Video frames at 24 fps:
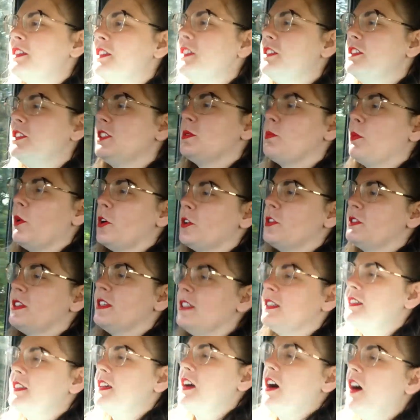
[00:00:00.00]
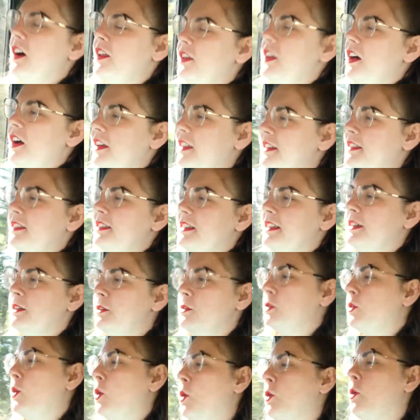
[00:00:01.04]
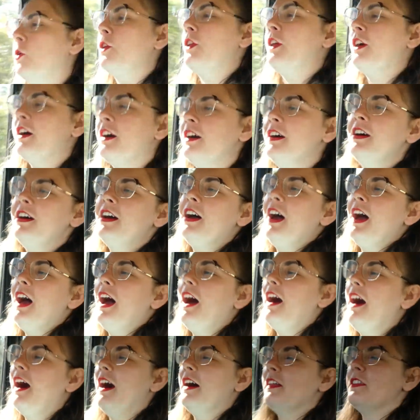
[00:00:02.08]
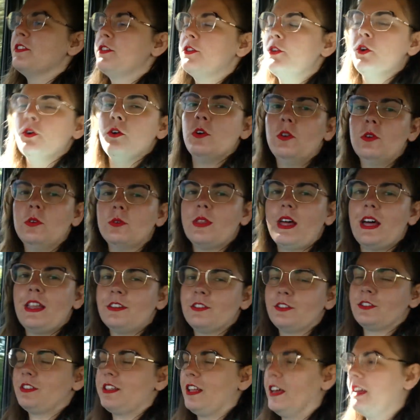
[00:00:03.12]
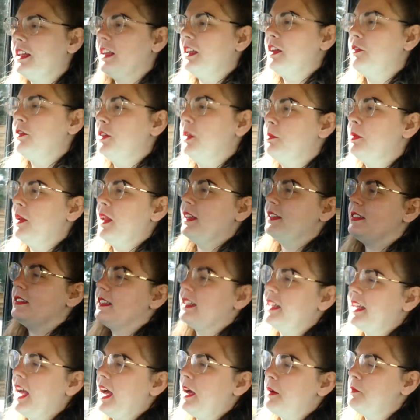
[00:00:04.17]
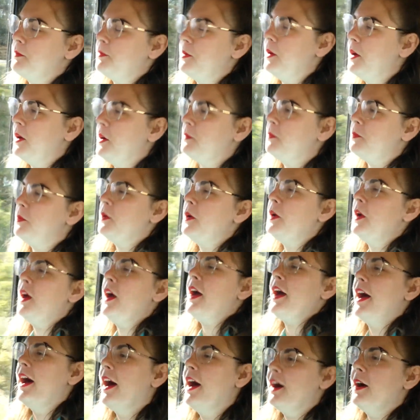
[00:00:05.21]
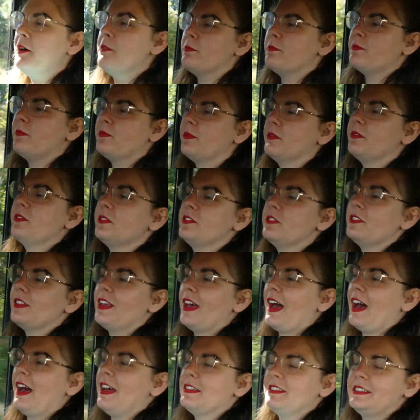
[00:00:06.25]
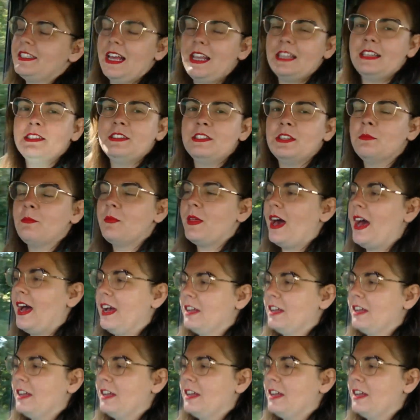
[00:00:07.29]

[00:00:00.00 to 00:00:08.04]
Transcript: that had spotted our nice little corner and thought, oh, that looks like a lovely place to camp up, and telling them that